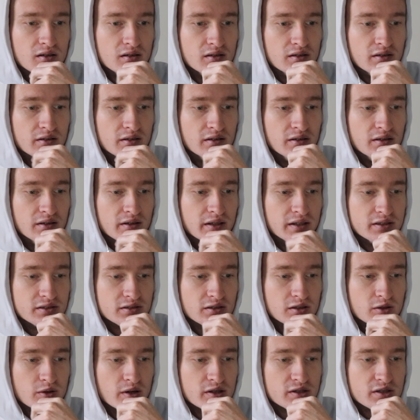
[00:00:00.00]
That's a
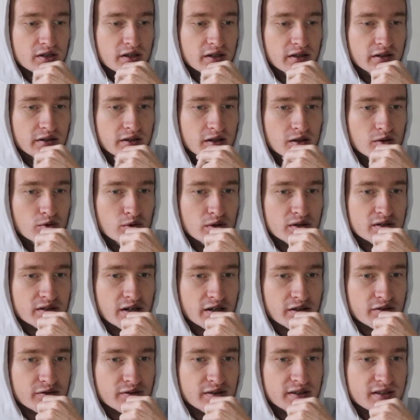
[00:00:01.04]
good question. I don't know. What
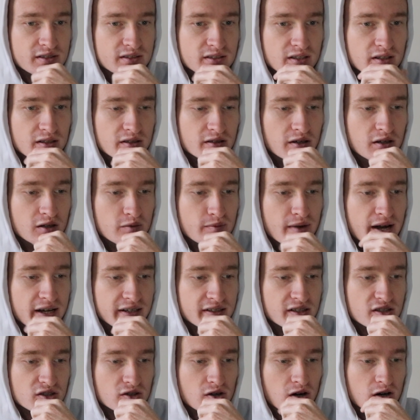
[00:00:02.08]
sacrifice did young
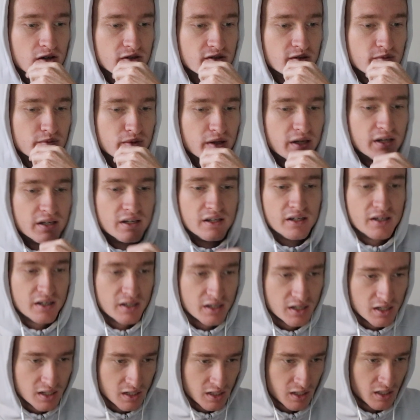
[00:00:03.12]
Magnus Carlsen play?
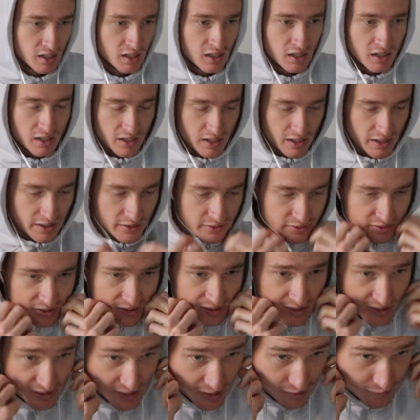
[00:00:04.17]
I don't need
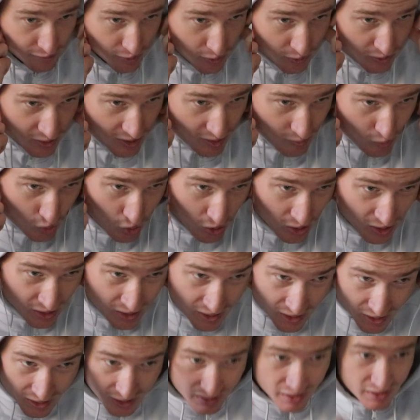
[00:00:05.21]
these headphones anymore.
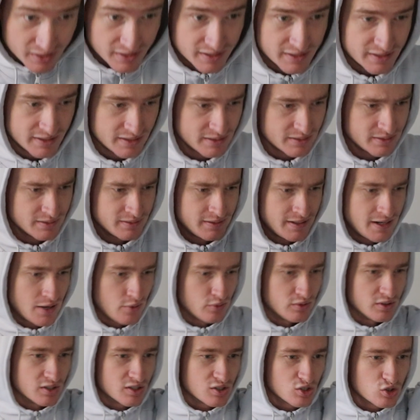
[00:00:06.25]
Now
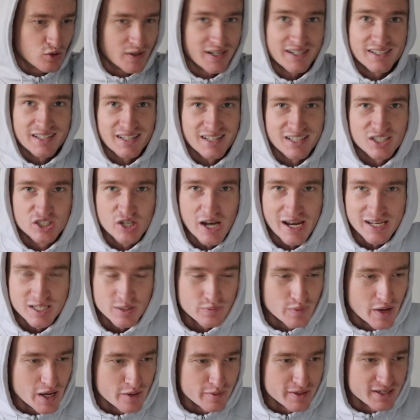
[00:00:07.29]
we're just straight into the chest,
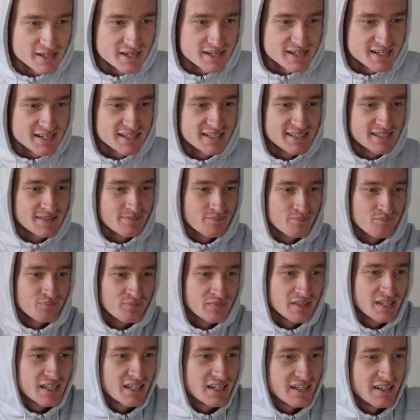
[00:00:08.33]
baby.
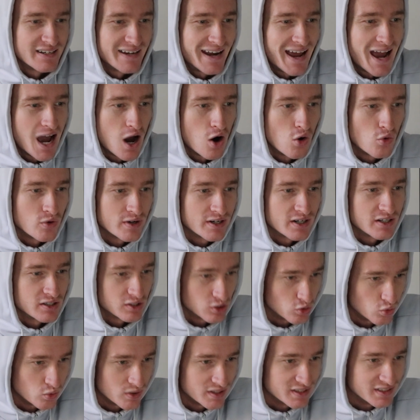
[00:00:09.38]
Now we are
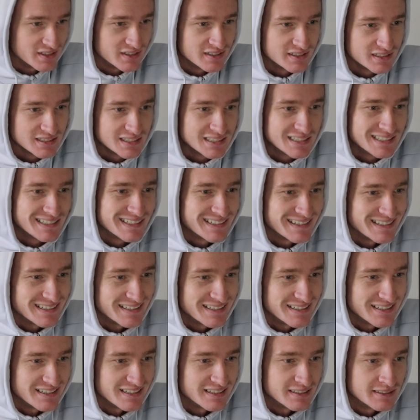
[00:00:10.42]
doing
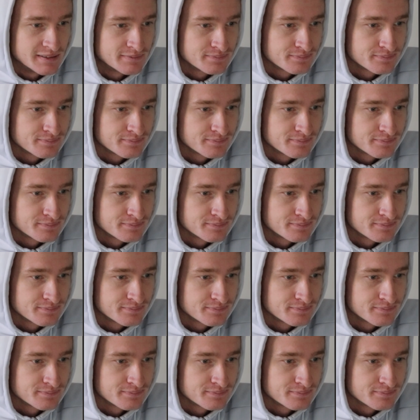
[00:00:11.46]
the